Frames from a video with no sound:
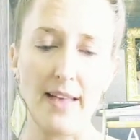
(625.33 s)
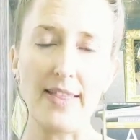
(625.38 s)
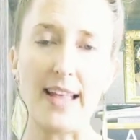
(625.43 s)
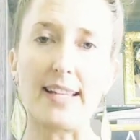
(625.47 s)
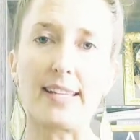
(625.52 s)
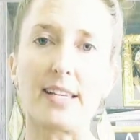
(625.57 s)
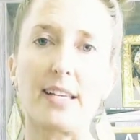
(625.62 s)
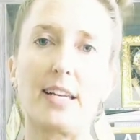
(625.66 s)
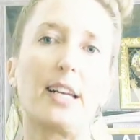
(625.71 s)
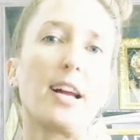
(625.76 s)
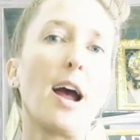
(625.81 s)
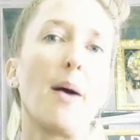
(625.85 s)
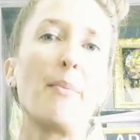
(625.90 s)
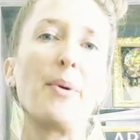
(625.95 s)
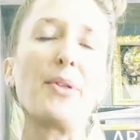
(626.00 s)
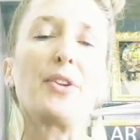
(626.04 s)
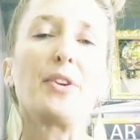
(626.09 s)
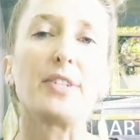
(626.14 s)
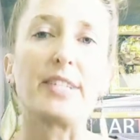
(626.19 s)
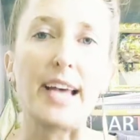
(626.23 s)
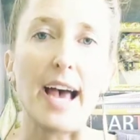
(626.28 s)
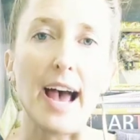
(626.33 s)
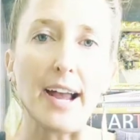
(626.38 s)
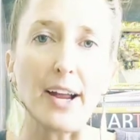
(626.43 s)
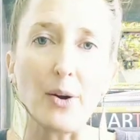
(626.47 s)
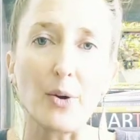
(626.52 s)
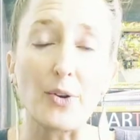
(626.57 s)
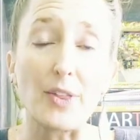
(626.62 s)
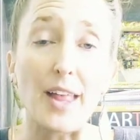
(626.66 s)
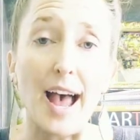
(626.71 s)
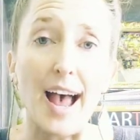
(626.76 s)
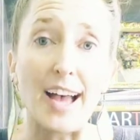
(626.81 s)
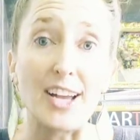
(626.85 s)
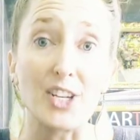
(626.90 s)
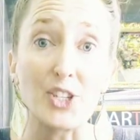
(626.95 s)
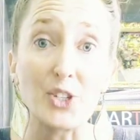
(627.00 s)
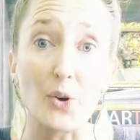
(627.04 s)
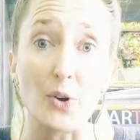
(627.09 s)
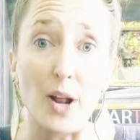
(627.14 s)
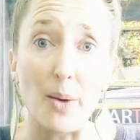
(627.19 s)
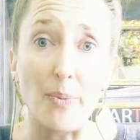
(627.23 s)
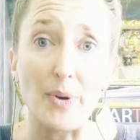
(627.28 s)
that's going to come with your deck, or that
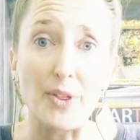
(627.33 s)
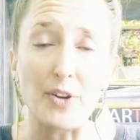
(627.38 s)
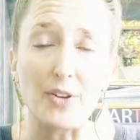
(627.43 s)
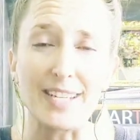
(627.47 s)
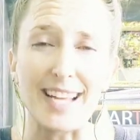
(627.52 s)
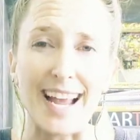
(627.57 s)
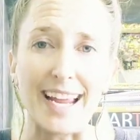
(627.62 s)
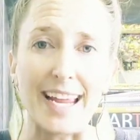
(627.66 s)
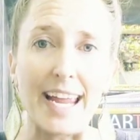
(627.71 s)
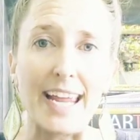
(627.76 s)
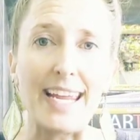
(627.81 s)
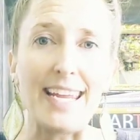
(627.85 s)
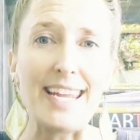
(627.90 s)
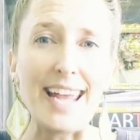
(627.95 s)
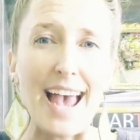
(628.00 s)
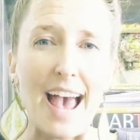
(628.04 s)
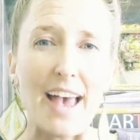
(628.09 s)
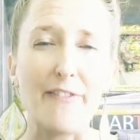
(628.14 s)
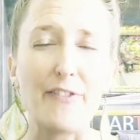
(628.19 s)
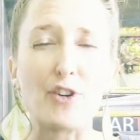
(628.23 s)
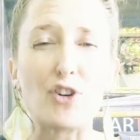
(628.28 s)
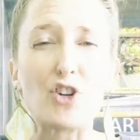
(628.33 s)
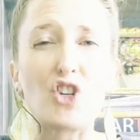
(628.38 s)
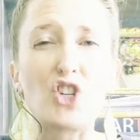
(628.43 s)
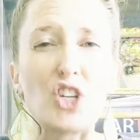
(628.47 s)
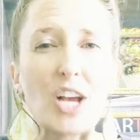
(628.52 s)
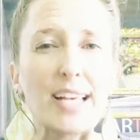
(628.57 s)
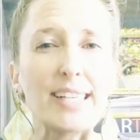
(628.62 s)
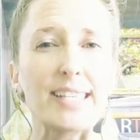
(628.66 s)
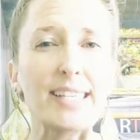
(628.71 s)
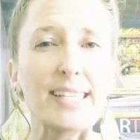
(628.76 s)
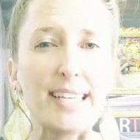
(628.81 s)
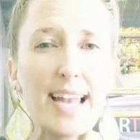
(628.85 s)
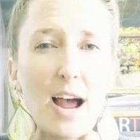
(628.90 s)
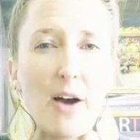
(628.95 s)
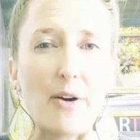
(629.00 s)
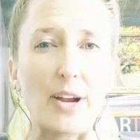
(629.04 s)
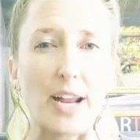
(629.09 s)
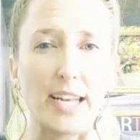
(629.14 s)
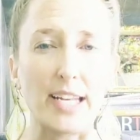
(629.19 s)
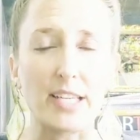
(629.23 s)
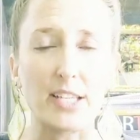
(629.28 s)
has showed up with your deck yet, if you're just
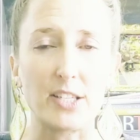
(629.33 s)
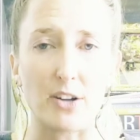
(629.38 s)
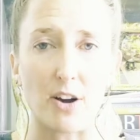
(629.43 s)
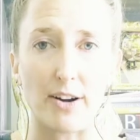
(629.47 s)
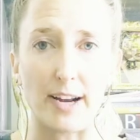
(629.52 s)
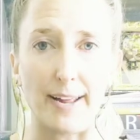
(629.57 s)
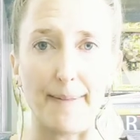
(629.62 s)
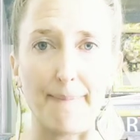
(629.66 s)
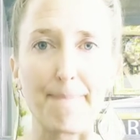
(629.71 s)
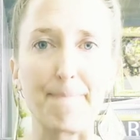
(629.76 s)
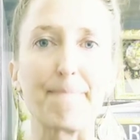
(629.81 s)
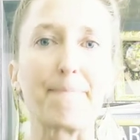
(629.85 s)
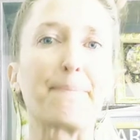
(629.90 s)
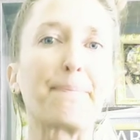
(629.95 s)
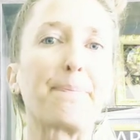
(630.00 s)
now getting started.